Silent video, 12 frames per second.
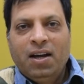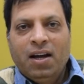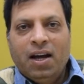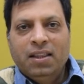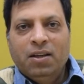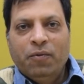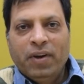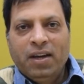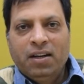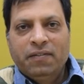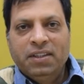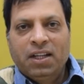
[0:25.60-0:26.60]
And the way
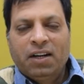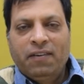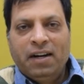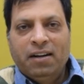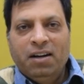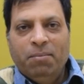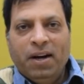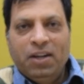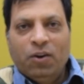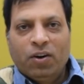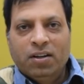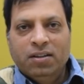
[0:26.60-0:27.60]
Ravinder handled my
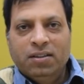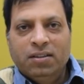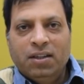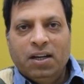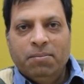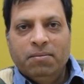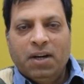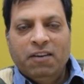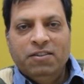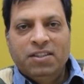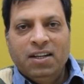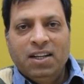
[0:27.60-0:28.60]
daughter, I
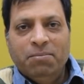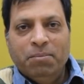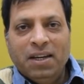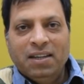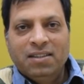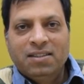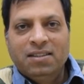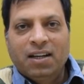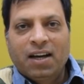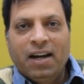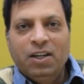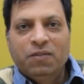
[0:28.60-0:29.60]
was really amazed. The
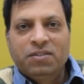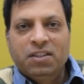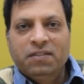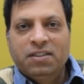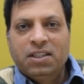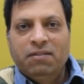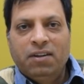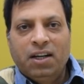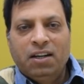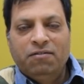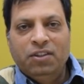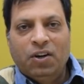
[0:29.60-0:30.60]
kind of service level
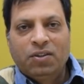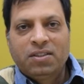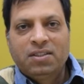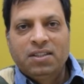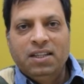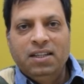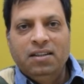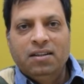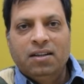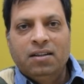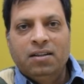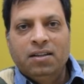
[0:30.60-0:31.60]
I have not seen,
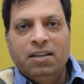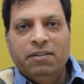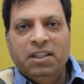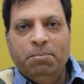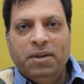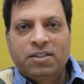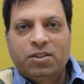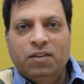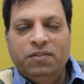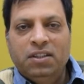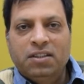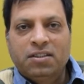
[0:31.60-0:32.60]
even the best
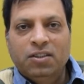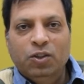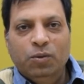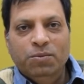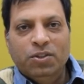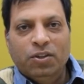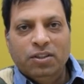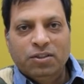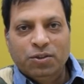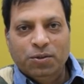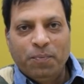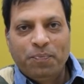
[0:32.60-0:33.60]
of the nursing homes
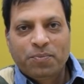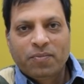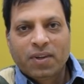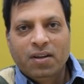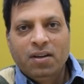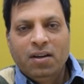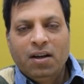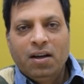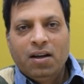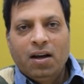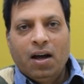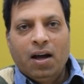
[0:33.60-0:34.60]
also.
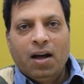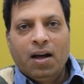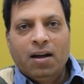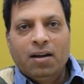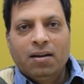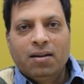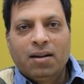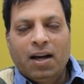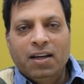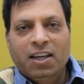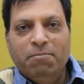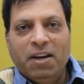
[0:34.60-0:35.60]

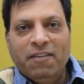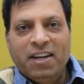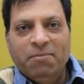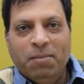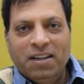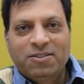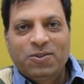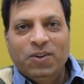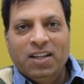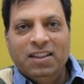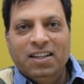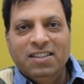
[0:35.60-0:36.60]
I give my very best to
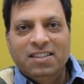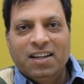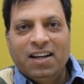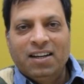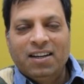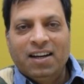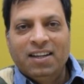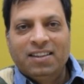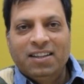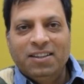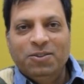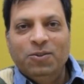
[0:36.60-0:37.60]
Healthians, and I
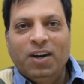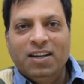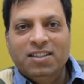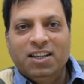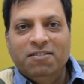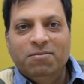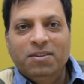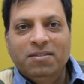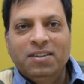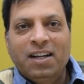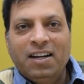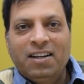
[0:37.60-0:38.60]
think you guys have
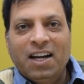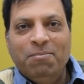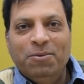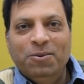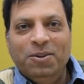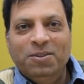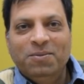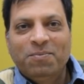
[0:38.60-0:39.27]
great time to go.